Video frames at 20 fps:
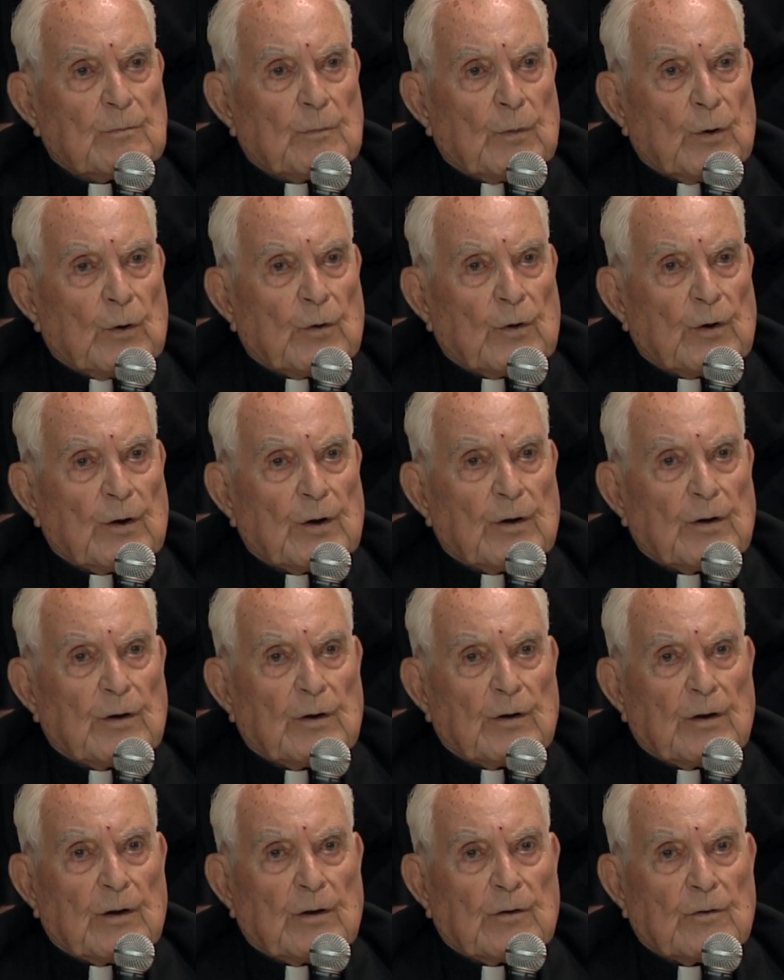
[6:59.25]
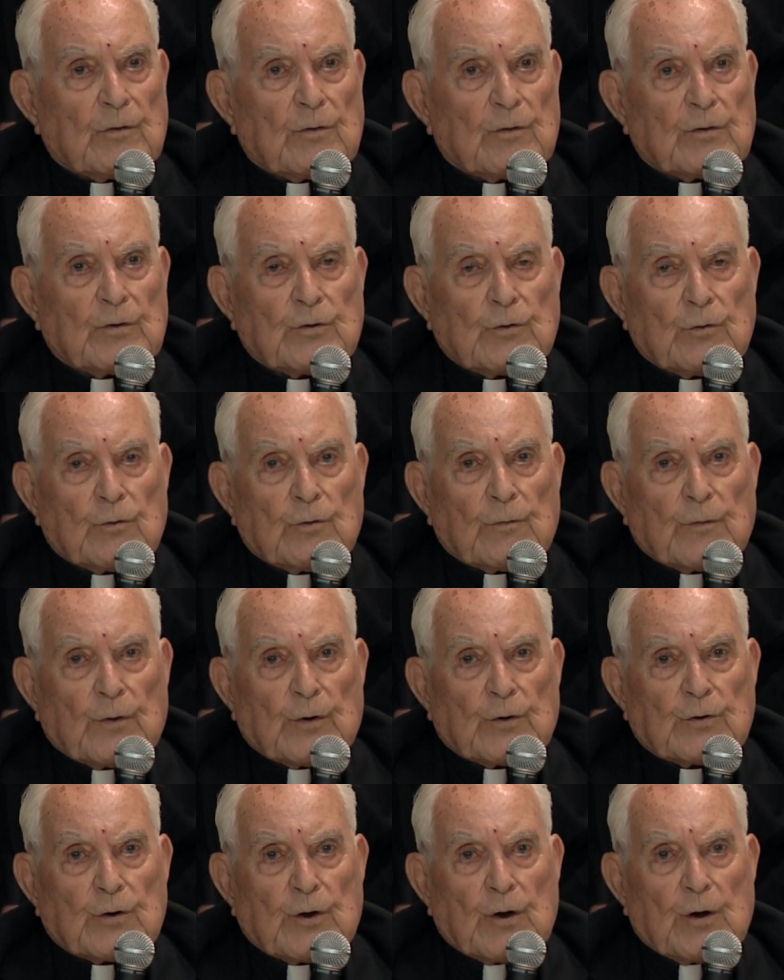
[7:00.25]
building and to this
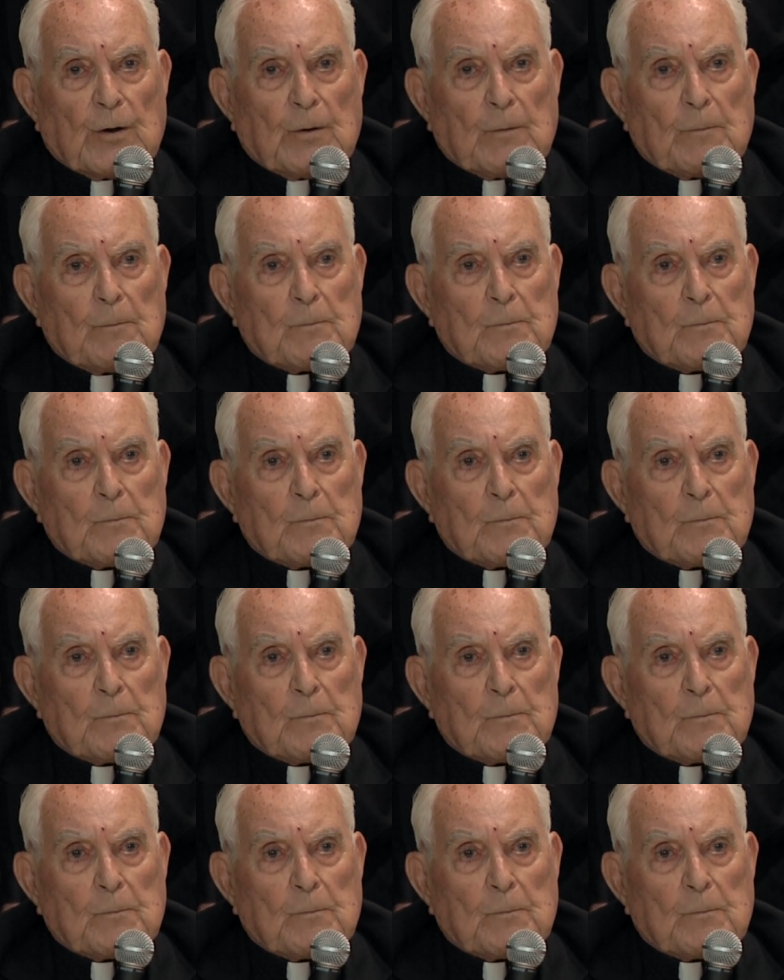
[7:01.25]
university.